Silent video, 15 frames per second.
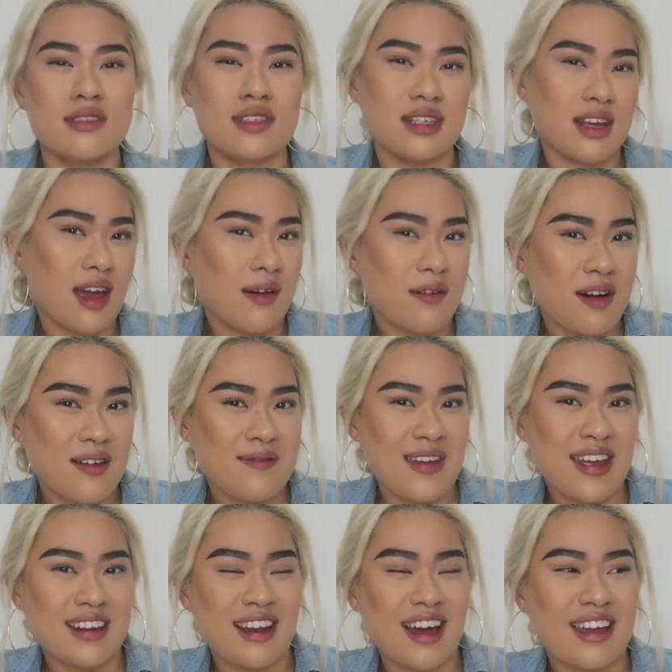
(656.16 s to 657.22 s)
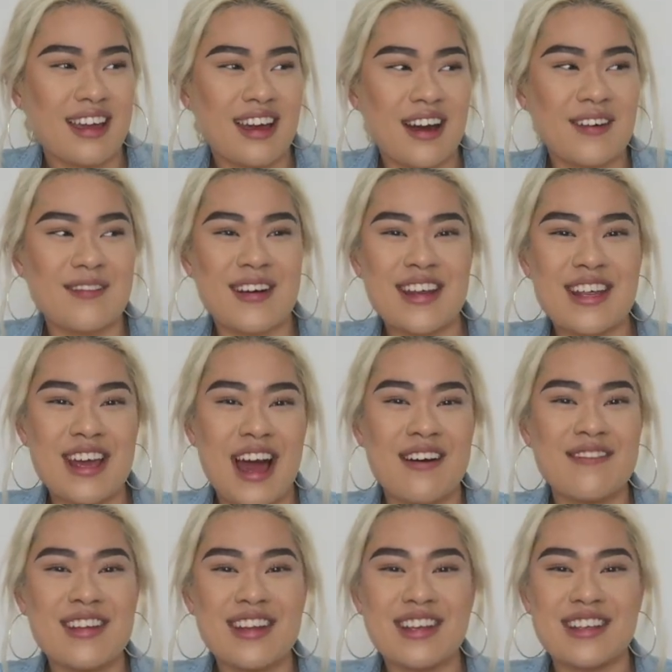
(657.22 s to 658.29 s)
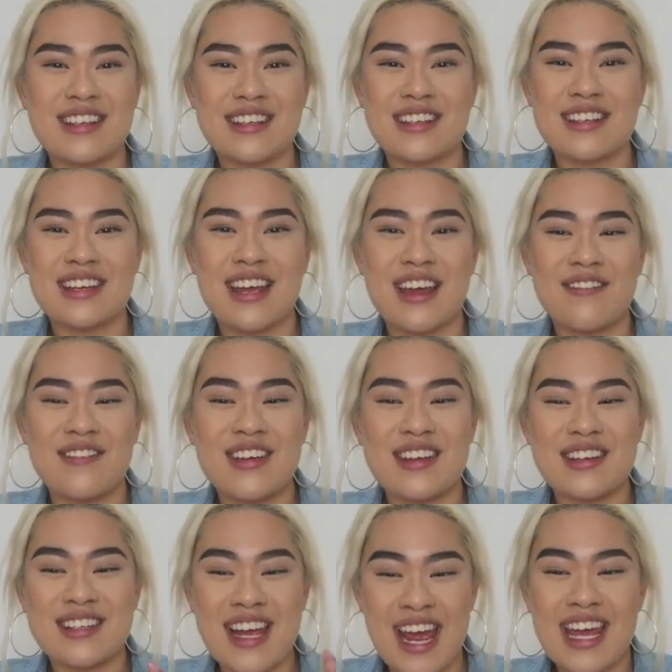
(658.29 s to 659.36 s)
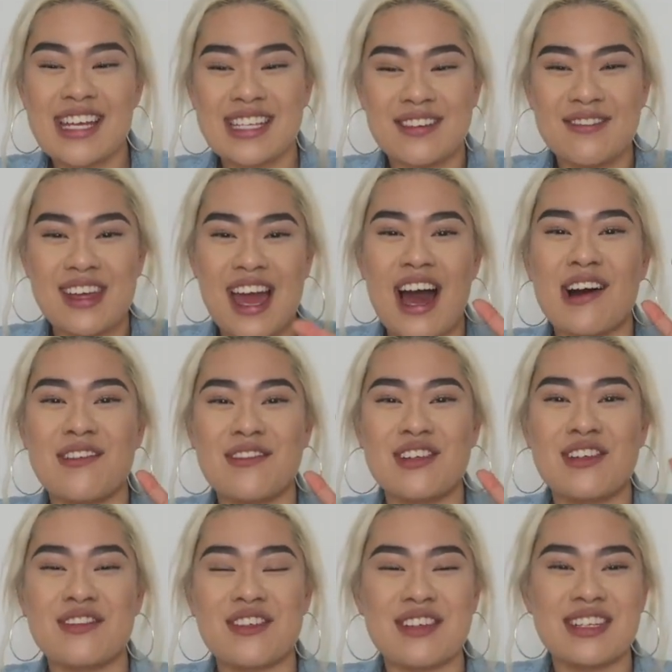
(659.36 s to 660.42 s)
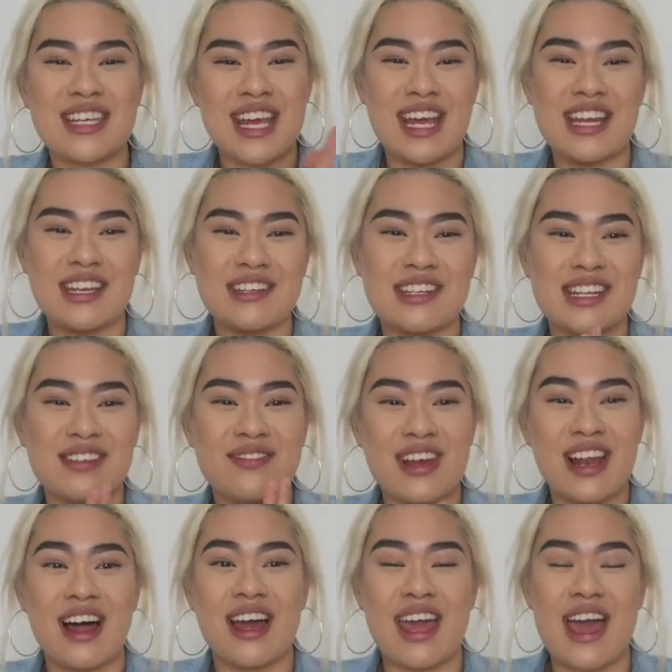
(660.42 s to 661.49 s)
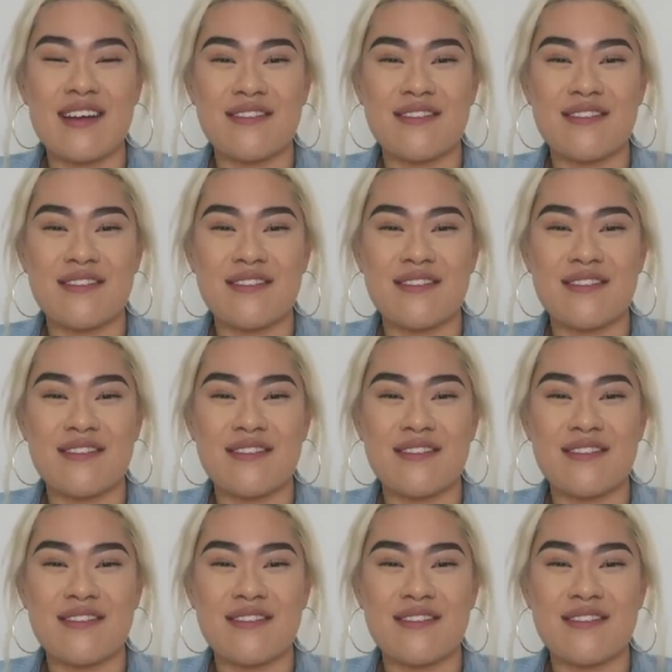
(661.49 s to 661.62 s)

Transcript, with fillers: Do you get what I mean? Like when you haven't, if you take something out of your routine, you just feel like